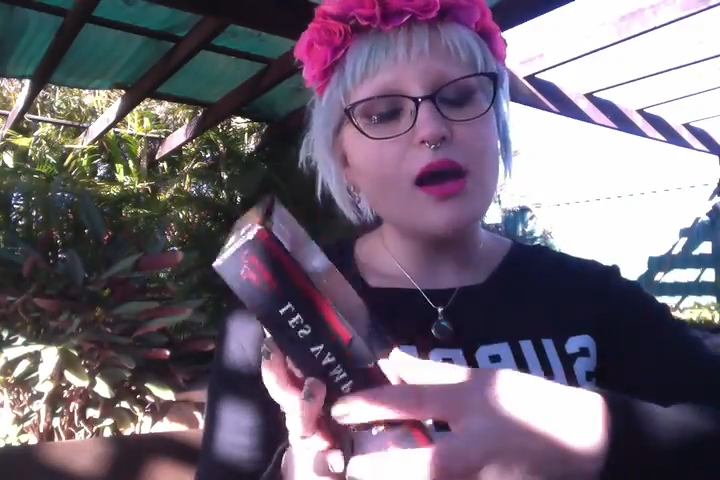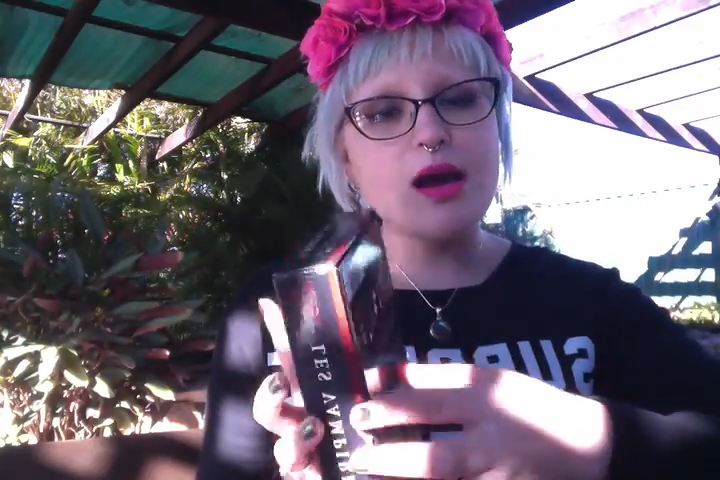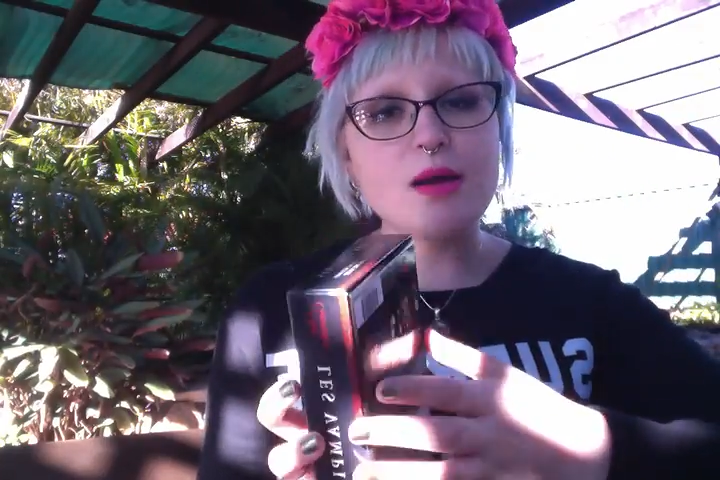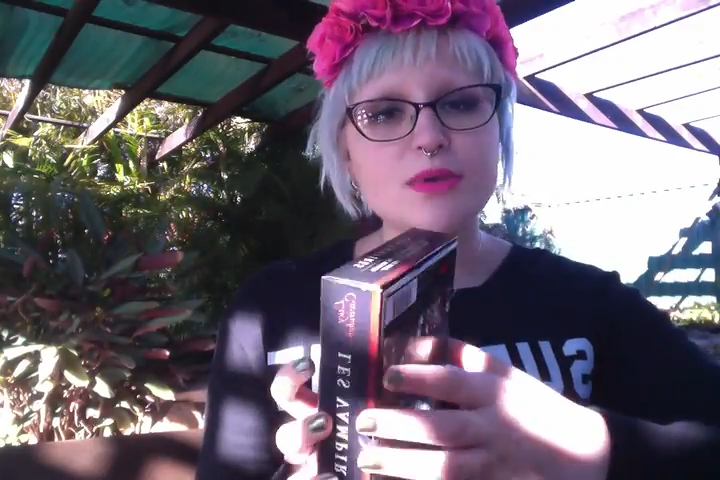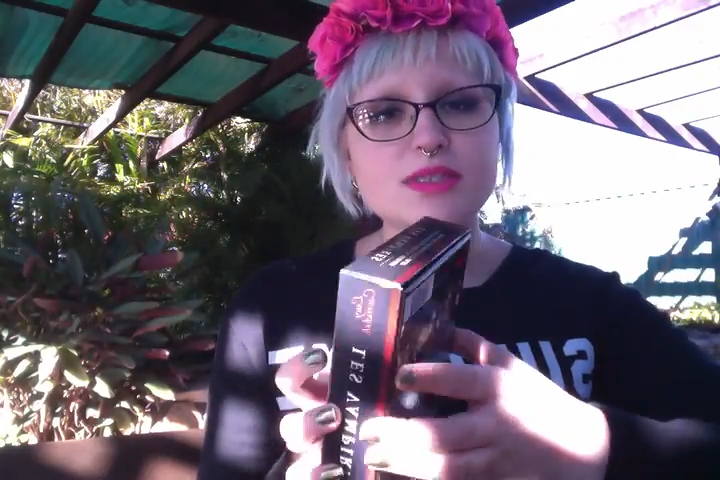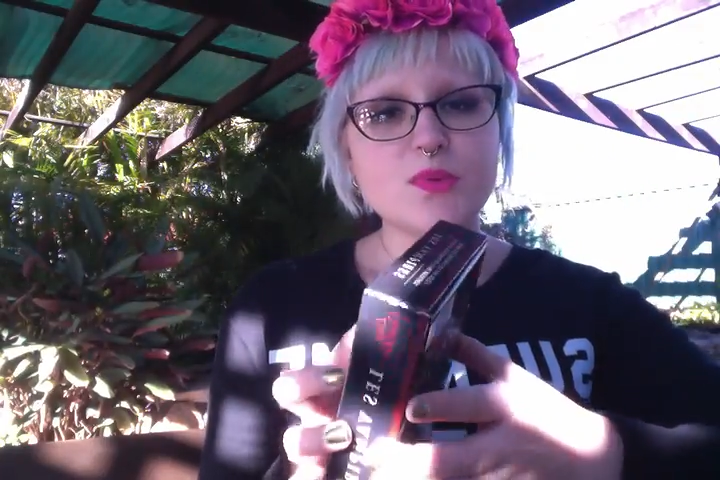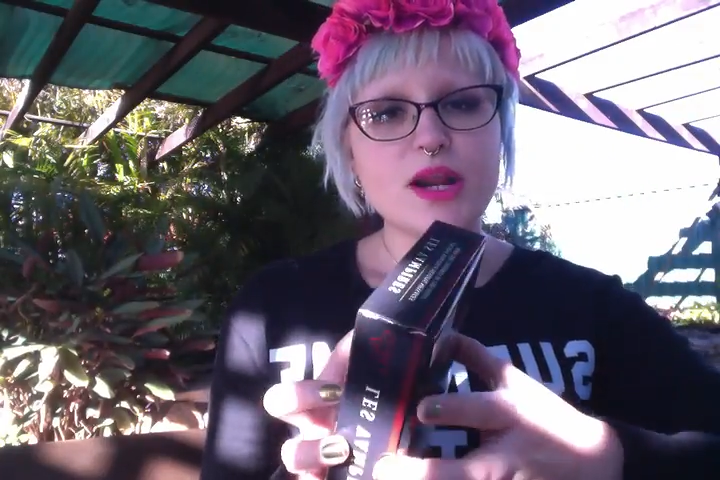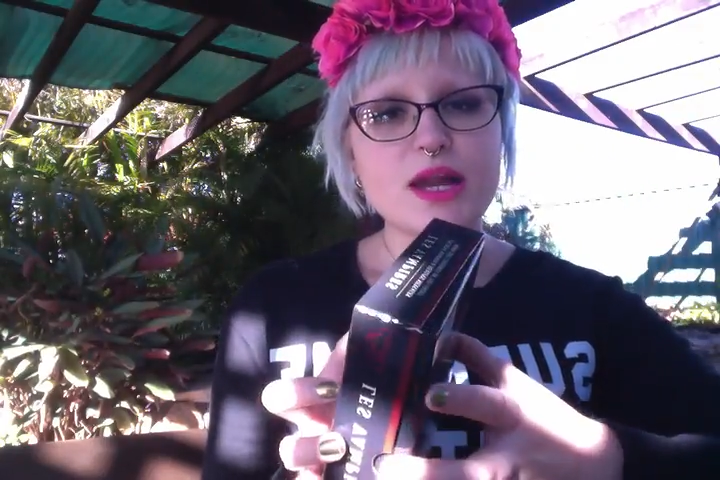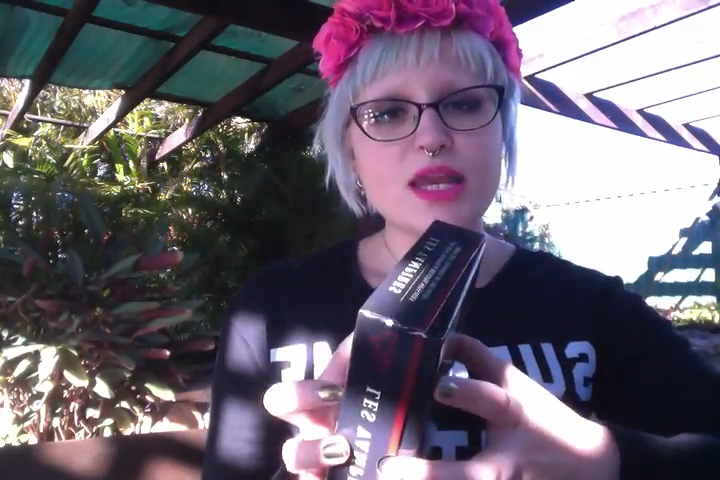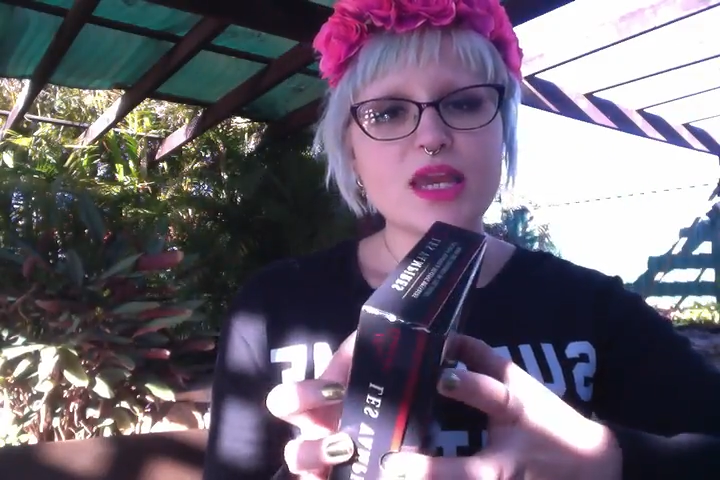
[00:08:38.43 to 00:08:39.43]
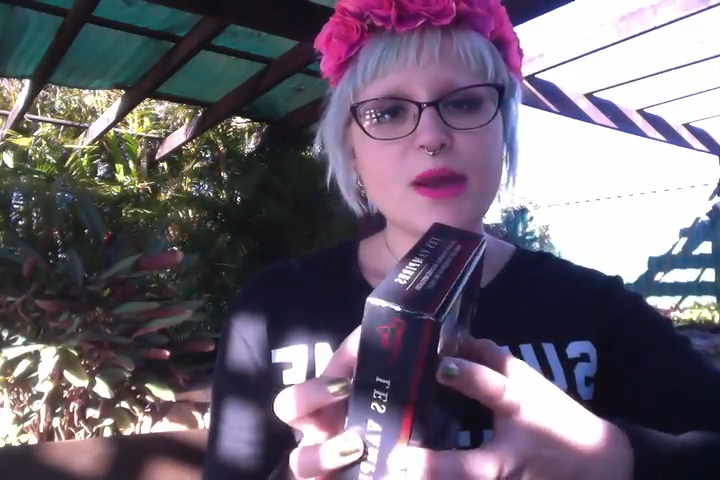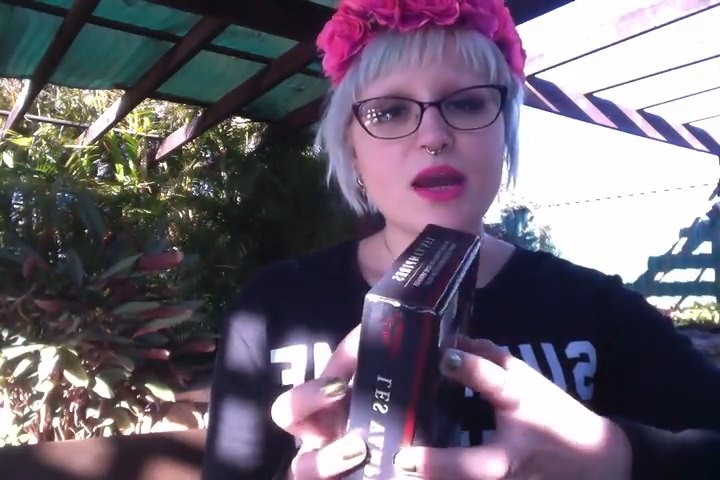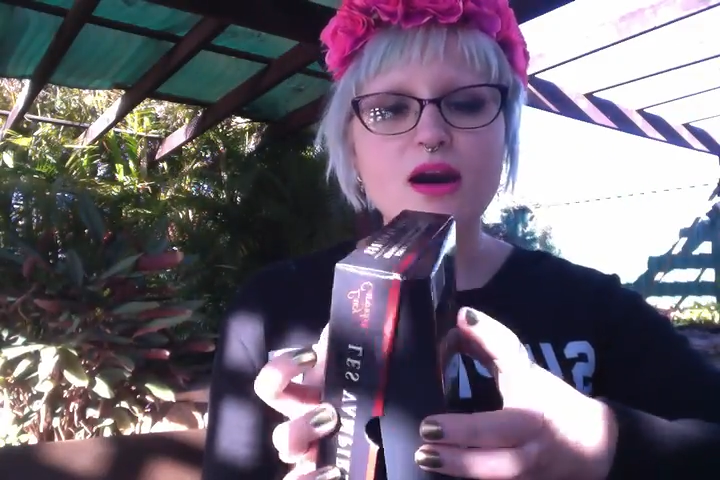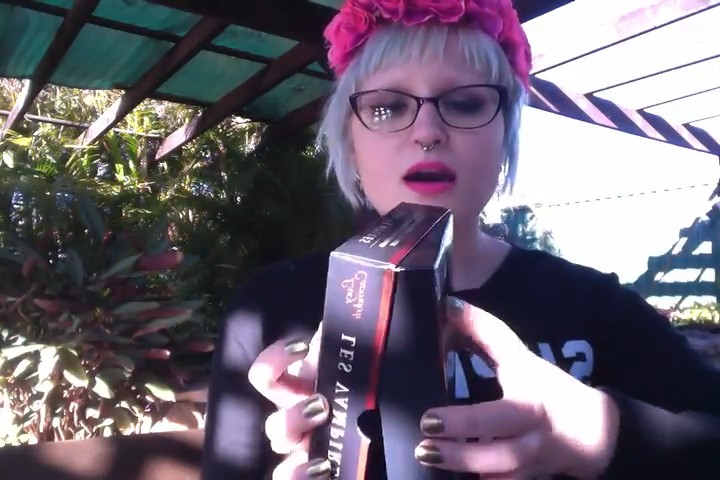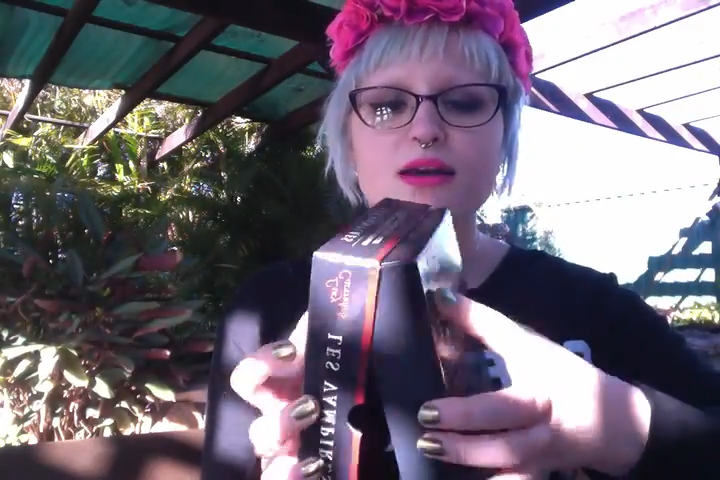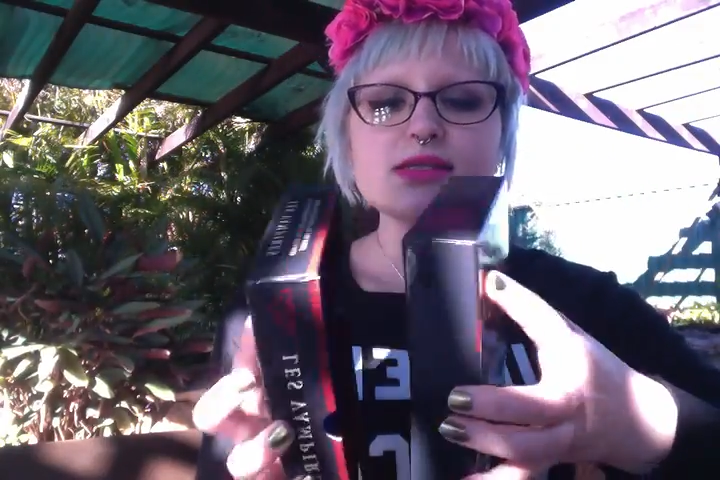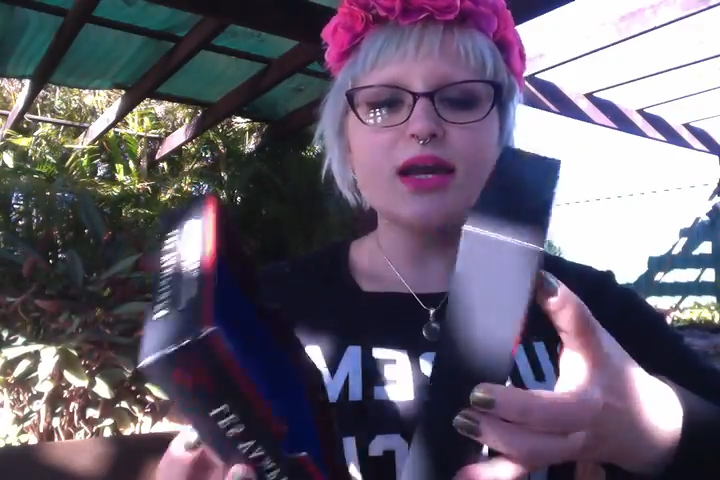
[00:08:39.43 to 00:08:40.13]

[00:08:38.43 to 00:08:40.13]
It's where I keep my cards.